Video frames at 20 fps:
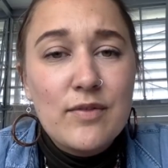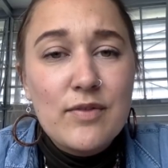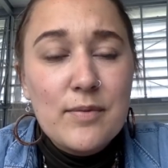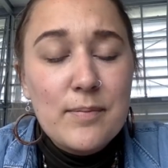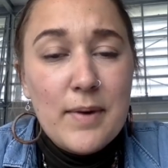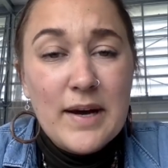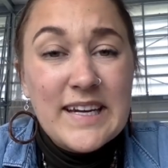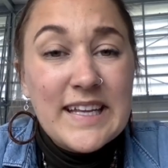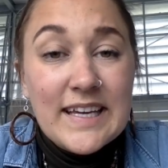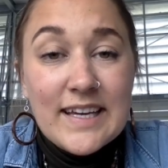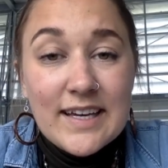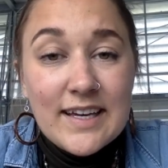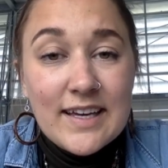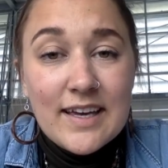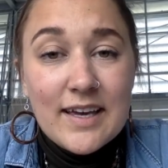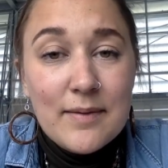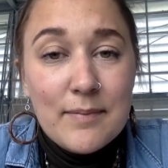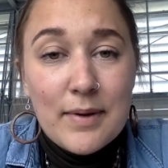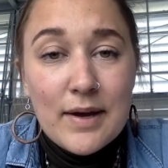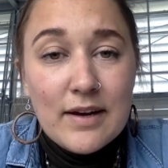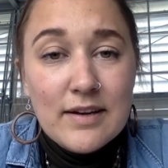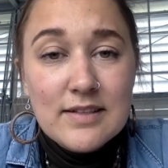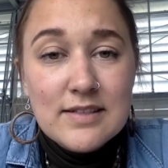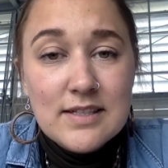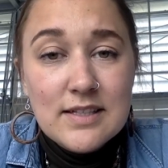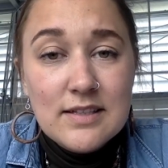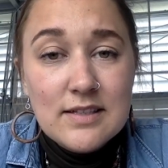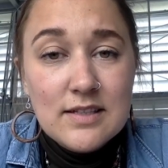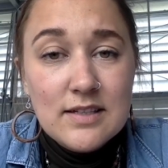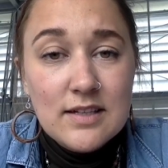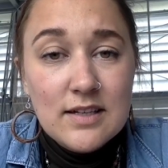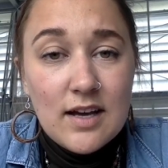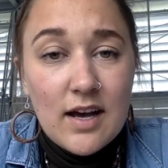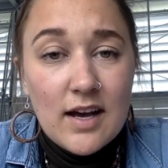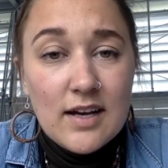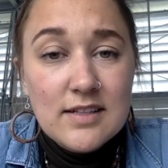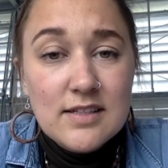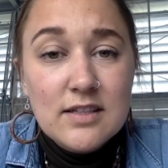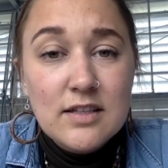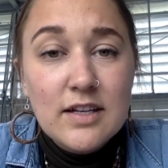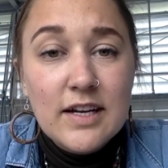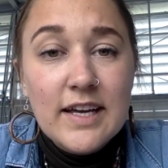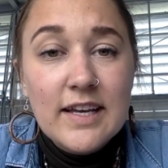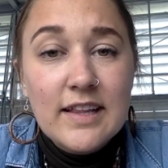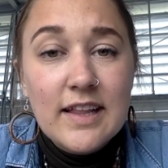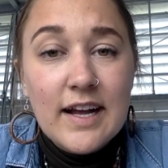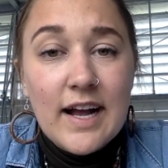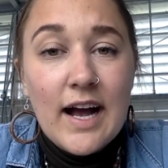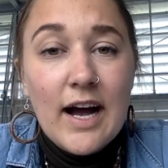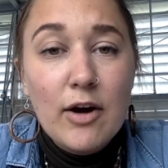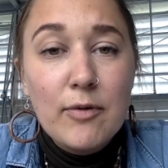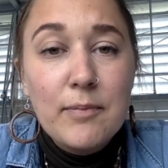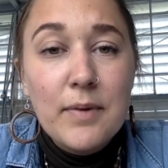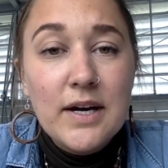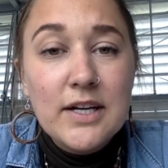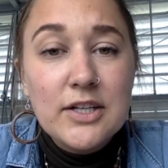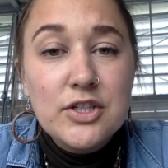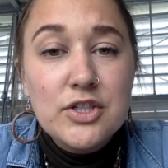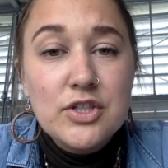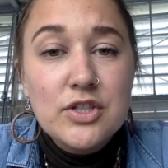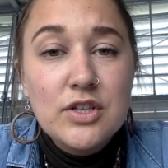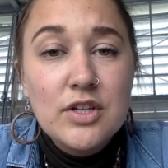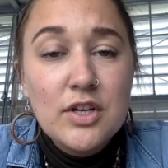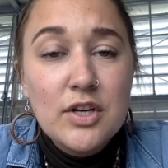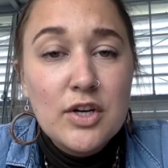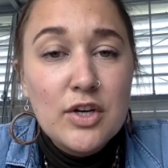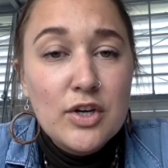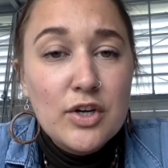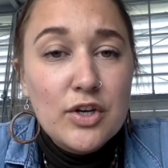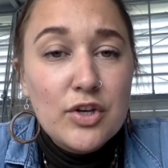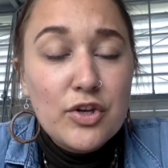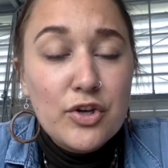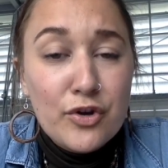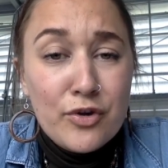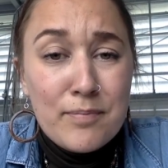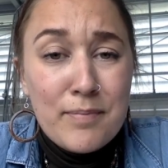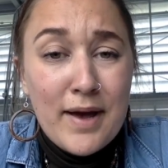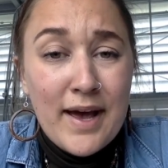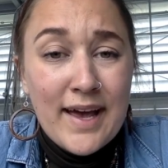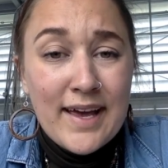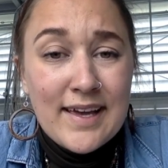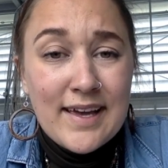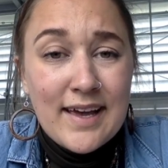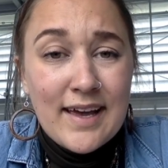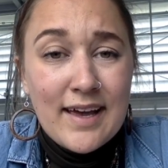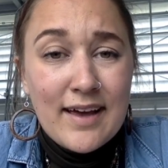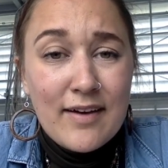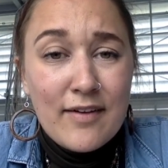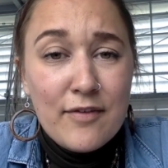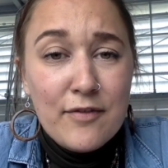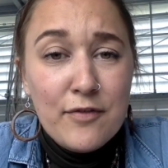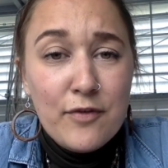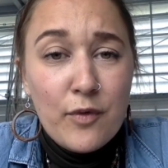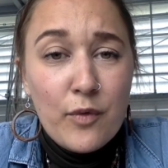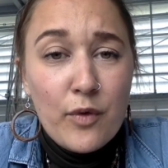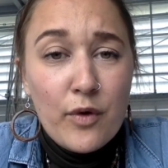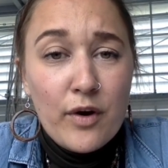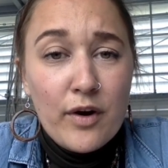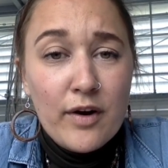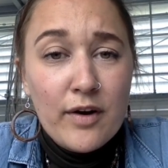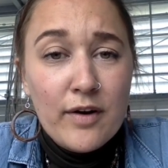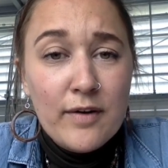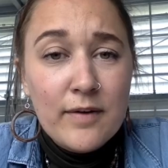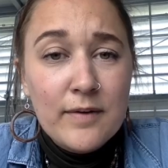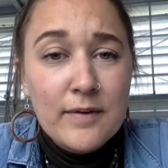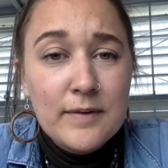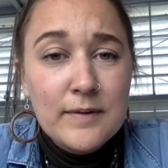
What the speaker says: of the money in comparison to us. Look at like how much you're paying for